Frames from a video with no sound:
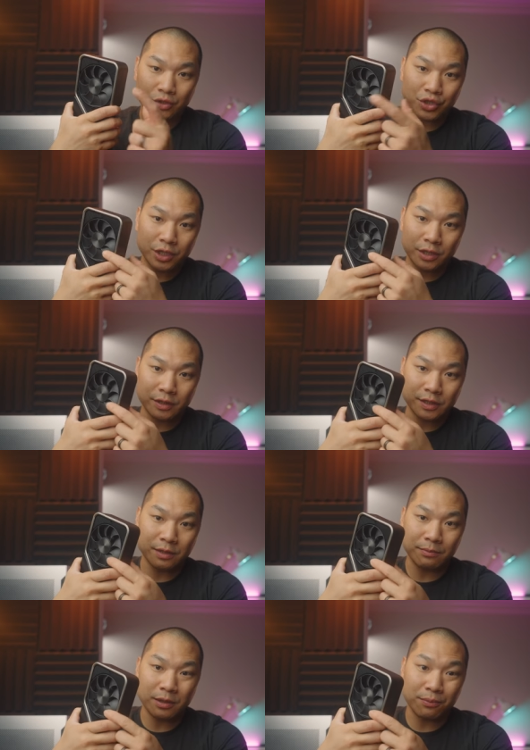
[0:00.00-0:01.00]
which this
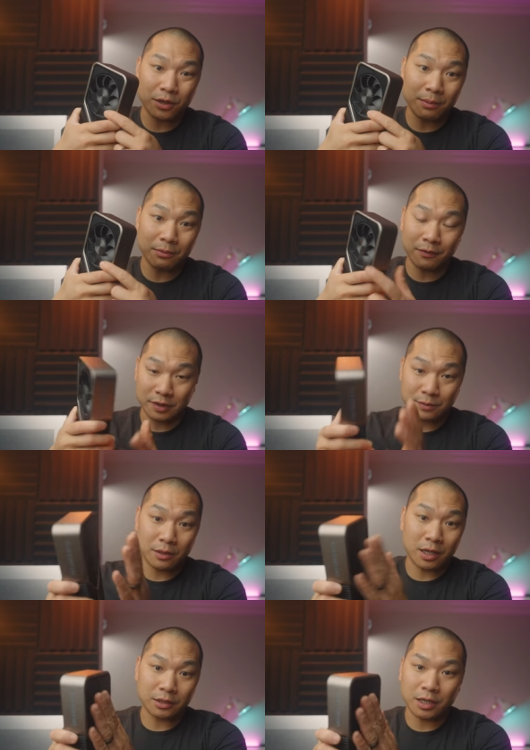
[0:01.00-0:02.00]
can be a problem if it's
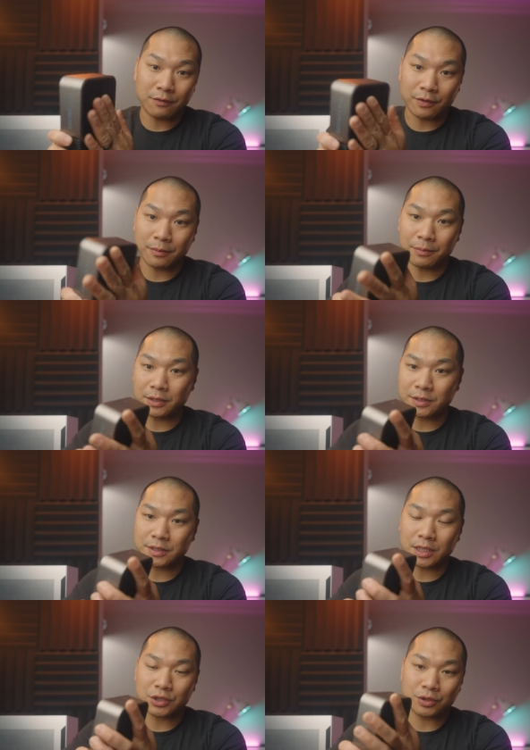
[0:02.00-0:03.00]
blocked out right, because
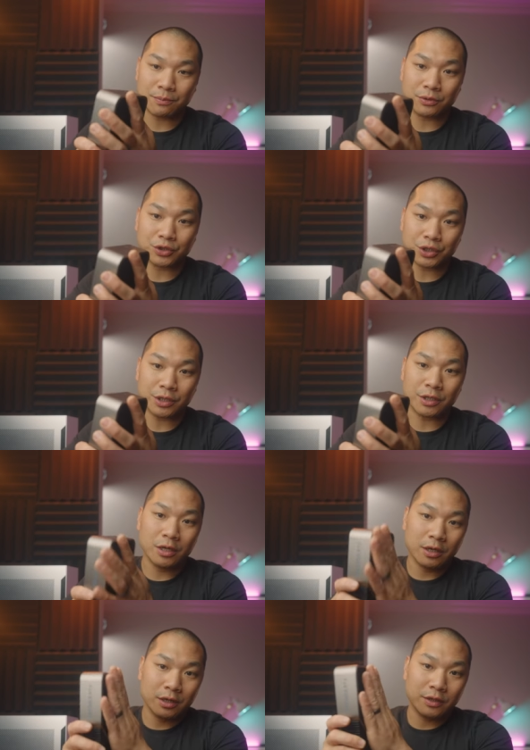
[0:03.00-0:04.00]
it's actually pushing
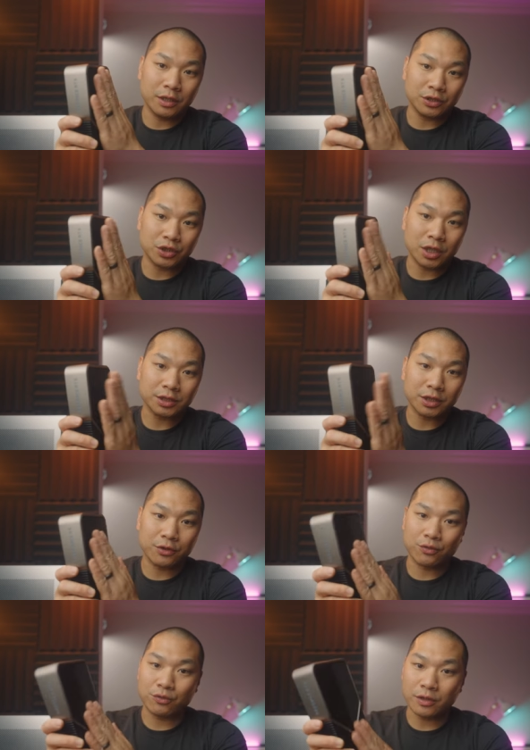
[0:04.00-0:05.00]
the exhaust
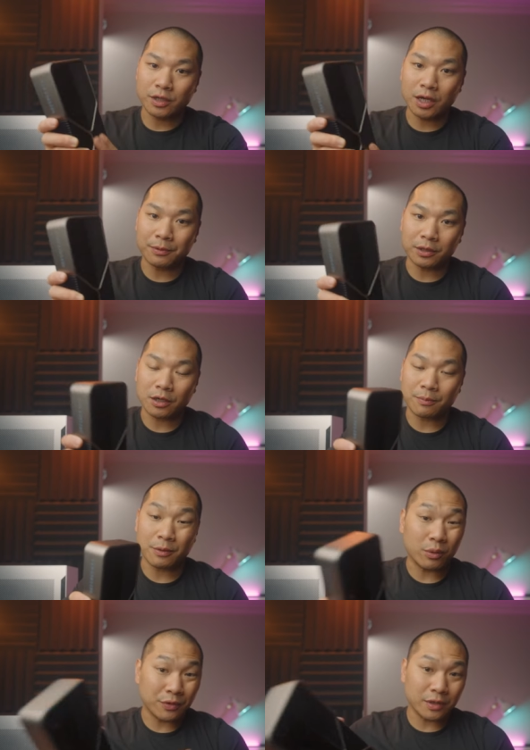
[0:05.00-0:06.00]
air through the top of the card.
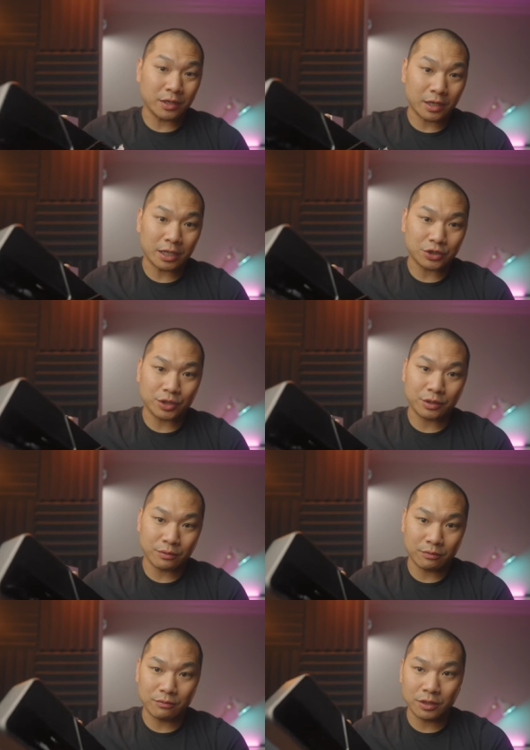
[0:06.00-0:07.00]
But one thing that
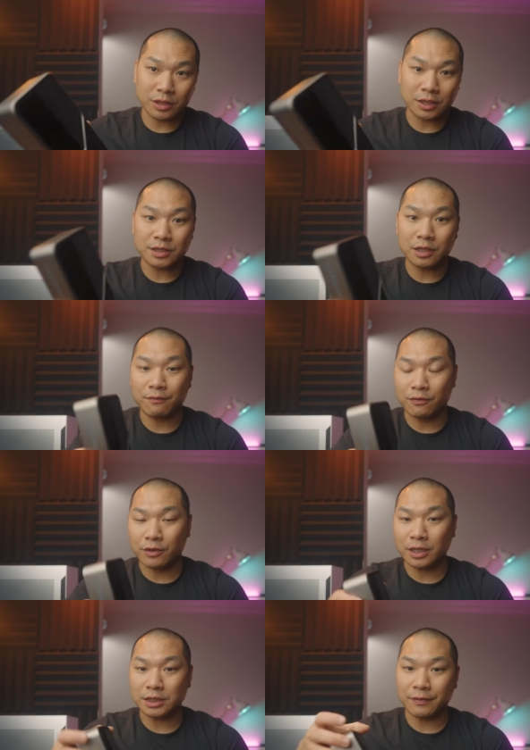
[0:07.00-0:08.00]
actually really does help
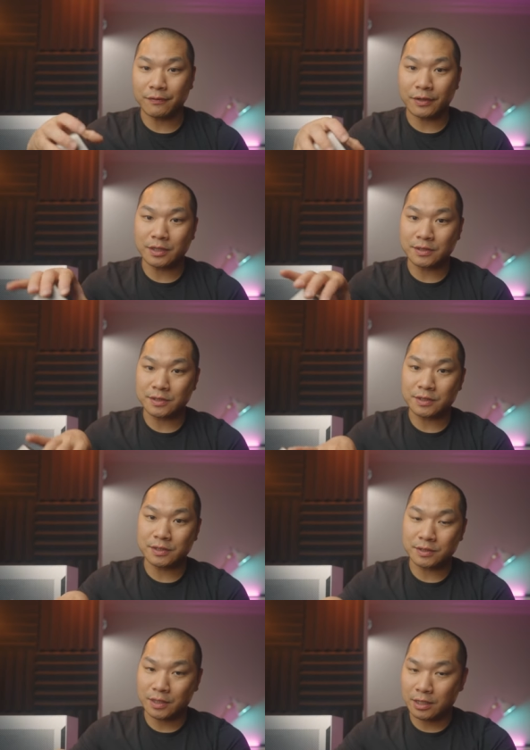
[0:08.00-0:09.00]
for SFF cases
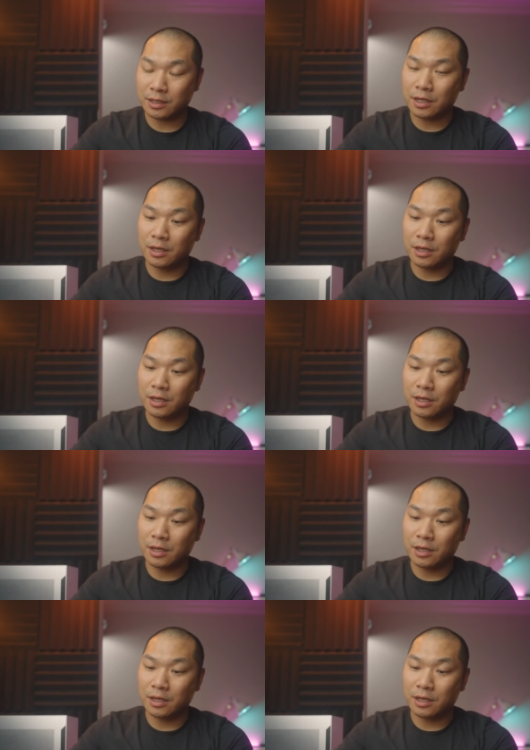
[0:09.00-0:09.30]
is that